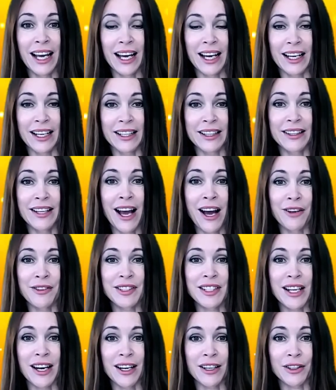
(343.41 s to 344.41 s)
and
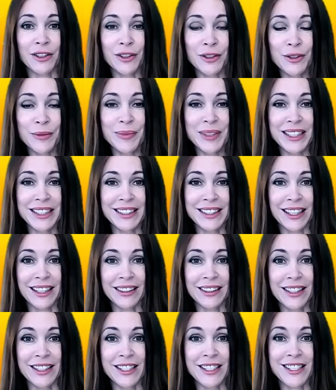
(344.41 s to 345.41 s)
nouns are grouped in
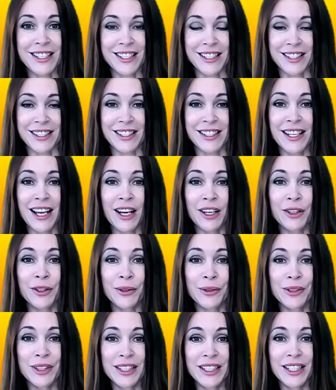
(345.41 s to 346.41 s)
declensions
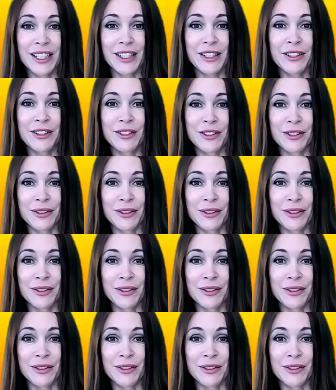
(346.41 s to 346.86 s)
according